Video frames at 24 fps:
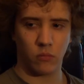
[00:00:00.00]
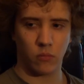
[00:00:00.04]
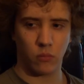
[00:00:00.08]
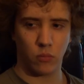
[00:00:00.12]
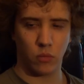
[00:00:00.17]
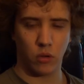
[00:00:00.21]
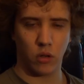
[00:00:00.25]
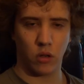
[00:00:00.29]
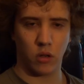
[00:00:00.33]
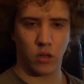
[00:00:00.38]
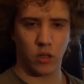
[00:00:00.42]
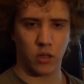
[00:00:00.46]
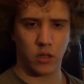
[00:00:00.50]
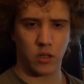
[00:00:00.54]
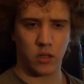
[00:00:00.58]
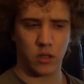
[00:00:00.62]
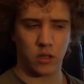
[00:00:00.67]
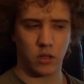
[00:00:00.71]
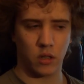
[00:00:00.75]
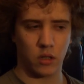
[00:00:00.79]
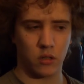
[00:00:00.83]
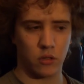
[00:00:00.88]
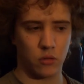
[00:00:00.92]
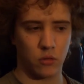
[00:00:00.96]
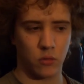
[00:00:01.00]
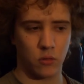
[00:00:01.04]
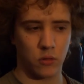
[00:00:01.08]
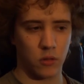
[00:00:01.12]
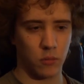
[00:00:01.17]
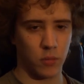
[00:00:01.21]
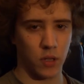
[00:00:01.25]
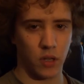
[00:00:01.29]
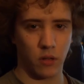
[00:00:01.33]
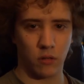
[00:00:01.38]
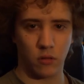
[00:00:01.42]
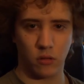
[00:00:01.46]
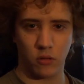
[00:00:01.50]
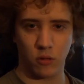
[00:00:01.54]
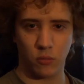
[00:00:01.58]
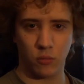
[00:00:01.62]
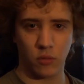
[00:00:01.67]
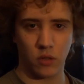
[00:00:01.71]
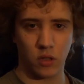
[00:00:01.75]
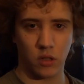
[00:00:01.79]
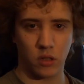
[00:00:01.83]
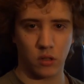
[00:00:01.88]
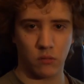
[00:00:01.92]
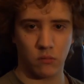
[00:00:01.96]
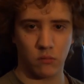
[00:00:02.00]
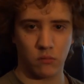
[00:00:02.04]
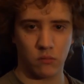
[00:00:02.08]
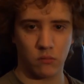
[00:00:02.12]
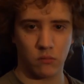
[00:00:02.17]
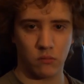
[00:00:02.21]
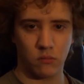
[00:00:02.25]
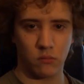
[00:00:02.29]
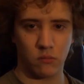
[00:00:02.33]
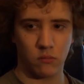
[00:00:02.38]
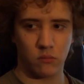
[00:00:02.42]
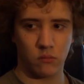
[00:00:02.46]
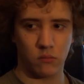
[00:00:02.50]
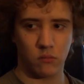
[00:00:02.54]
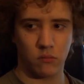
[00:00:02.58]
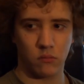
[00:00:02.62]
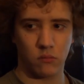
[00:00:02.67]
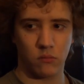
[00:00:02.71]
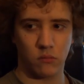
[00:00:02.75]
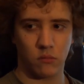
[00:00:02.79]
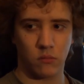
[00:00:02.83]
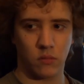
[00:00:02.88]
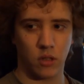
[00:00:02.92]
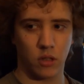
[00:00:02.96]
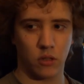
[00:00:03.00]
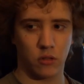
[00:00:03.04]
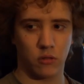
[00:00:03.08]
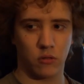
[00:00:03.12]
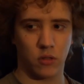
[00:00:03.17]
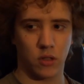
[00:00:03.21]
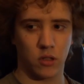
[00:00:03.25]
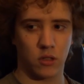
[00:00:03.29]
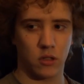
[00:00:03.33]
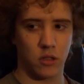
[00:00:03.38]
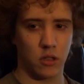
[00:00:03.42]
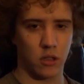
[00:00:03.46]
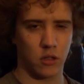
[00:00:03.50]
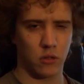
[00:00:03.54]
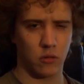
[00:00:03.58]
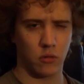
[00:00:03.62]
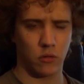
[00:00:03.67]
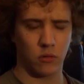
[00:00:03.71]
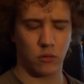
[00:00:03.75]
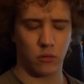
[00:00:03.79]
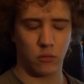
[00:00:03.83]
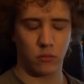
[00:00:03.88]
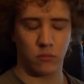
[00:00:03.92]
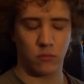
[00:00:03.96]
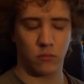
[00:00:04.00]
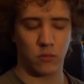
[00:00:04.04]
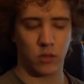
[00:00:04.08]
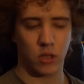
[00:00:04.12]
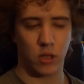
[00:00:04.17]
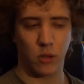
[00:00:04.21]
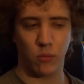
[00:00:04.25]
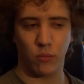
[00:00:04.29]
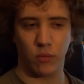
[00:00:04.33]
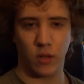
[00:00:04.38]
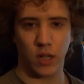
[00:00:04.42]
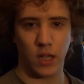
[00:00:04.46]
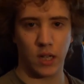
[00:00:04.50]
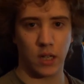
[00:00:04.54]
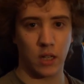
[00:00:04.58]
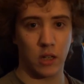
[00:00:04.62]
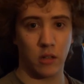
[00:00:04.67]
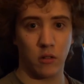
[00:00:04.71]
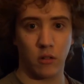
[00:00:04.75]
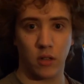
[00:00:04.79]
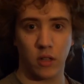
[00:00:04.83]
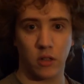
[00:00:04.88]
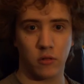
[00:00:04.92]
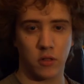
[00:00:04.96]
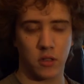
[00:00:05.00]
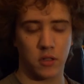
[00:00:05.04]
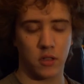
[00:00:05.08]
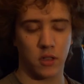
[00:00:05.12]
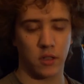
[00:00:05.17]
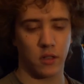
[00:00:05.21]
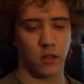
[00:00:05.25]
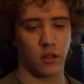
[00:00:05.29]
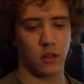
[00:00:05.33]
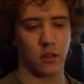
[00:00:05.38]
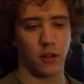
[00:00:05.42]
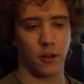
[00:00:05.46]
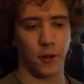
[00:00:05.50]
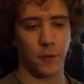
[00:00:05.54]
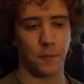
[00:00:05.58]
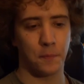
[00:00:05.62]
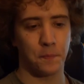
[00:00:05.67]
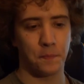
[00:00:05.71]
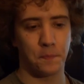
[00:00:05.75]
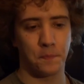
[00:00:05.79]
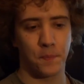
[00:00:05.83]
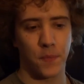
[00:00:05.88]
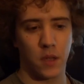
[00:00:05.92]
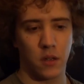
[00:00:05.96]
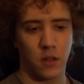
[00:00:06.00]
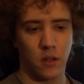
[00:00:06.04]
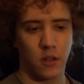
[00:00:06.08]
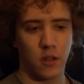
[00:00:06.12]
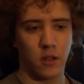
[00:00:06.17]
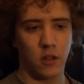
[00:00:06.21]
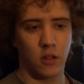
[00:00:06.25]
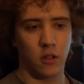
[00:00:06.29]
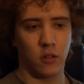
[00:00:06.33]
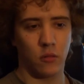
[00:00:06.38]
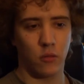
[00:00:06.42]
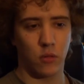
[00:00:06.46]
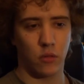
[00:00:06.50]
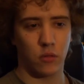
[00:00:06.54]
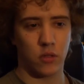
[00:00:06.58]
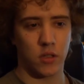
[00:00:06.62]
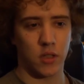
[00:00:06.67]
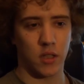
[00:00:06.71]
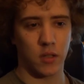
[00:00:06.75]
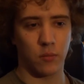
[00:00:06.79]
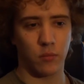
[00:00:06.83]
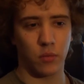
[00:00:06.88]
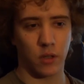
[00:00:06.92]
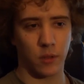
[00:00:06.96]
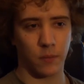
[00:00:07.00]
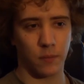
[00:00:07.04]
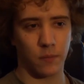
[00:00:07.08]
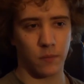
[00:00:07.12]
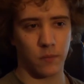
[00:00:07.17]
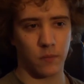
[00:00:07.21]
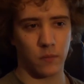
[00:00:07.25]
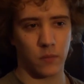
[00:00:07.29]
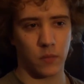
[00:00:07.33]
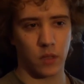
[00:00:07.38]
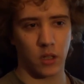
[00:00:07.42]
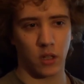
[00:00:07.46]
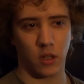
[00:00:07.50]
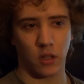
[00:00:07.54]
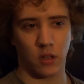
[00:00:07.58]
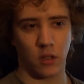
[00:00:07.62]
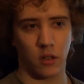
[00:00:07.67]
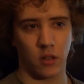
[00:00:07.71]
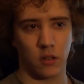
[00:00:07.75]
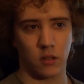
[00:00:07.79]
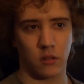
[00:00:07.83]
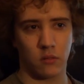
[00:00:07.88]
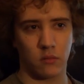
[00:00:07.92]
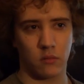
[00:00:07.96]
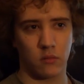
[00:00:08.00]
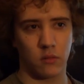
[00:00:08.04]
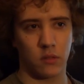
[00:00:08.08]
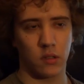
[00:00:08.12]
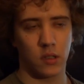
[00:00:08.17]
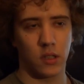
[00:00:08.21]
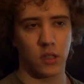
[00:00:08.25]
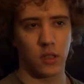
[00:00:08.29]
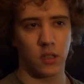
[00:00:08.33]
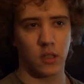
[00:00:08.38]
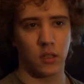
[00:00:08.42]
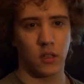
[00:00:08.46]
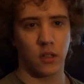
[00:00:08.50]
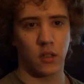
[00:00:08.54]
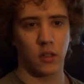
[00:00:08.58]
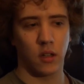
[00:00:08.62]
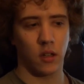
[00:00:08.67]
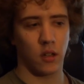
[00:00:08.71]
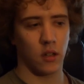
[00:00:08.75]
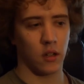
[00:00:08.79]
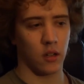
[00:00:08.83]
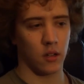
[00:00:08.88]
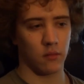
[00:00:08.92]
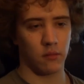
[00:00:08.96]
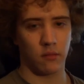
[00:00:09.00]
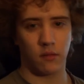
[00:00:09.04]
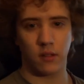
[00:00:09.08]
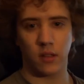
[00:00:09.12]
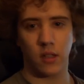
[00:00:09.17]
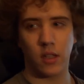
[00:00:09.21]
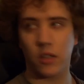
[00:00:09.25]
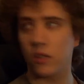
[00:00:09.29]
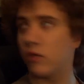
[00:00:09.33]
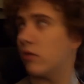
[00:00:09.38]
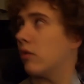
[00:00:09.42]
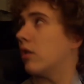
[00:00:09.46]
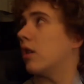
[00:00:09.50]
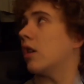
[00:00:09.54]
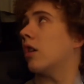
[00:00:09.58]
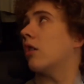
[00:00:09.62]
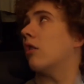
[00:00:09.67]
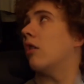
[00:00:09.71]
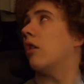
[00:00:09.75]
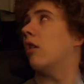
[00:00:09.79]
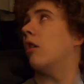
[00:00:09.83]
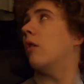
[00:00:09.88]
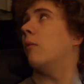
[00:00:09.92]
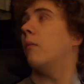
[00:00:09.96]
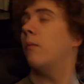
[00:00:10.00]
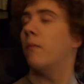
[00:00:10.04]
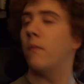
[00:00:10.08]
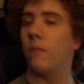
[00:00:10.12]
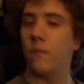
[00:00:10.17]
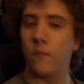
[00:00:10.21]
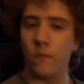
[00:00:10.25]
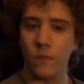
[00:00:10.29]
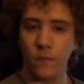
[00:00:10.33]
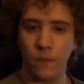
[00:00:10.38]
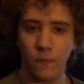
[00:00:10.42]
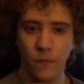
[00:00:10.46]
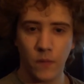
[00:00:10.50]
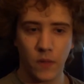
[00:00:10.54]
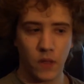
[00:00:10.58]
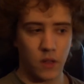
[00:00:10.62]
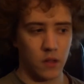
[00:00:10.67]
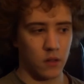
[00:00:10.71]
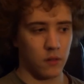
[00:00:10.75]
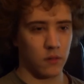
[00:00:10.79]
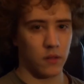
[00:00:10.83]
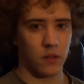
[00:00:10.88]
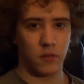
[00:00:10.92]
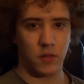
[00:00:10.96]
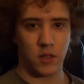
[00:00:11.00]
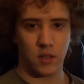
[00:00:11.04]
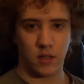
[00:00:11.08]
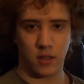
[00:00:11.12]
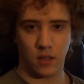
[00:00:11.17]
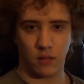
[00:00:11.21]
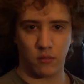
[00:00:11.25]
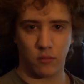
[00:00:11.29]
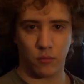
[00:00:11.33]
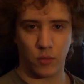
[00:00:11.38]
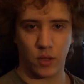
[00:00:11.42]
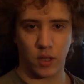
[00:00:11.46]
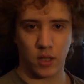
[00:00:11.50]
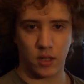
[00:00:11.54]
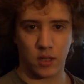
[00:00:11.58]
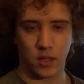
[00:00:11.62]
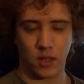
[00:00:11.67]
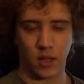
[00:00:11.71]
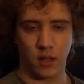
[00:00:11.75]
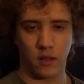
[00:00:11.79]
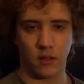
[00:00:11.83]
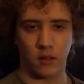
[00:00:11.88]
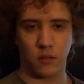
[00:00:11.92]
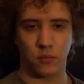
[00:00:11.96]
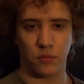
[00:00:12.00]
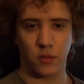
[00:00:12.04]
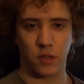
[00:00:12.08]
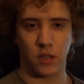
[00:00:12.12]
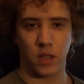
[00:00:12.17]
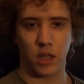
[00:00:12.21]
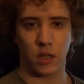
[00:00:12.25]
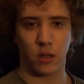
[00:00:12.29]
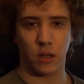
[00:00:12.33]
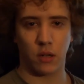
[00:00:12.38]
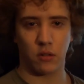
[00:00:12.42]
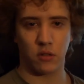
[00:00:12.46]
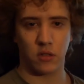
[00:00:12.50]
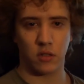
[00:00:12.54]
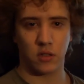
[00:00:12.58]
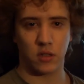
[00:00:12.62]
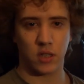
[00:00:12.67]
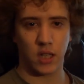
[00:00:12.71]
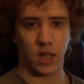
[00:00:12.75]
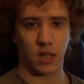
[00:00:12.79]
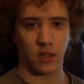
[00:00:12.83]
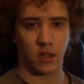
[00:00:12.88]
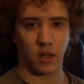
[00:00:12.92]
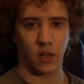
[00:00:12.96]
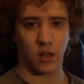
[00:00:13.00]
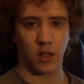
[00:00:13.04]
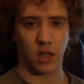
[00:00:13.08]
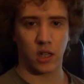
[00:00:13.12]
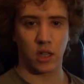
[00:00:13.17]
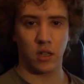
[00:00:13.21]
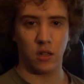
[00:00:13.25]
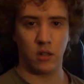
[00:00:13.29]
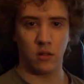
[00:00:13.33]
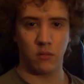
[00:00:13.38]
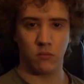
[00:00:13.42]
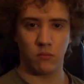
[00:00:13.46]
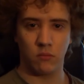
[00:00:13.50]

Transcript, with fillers: what I decide to talk about could be interesting or completely not interesting, I don't know we'll see but yeah I've, I've literally got 57 minutes to get this video out to technically